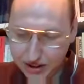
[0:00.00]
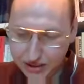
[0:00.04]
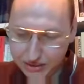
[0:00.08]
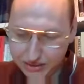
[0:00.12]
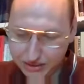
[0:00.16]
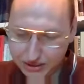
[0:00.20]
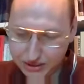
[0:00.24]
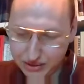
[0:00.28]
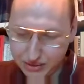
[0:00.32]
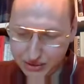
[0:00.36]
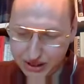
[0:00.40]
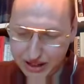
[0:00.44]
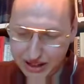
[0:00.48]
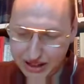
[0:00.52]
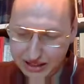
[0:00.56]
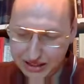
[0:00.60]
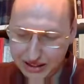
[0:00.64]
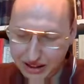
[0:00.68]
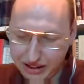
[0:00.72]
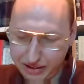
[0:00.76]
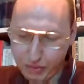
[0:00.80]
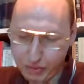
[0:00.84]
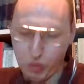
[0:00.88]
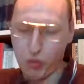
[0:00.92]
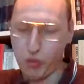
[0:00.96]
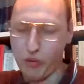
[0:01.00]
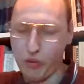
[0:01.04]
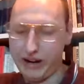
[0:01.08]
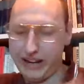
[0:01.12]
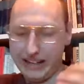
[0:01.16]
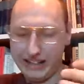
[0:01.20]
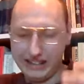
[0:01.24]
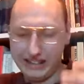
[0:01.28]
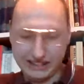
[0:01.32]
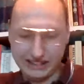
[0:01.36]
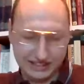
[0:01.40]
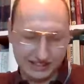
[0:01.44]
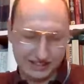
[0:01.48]
So we had like
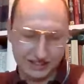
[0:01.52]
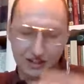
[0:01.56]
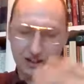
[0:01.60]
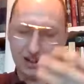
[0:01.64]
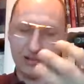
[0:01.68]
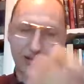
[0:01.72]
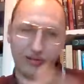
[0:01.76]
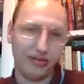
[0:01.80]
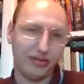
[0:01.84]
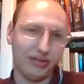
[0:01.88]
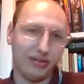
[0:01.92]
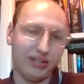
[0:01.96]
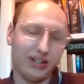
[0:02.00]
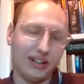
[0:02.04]
weeks of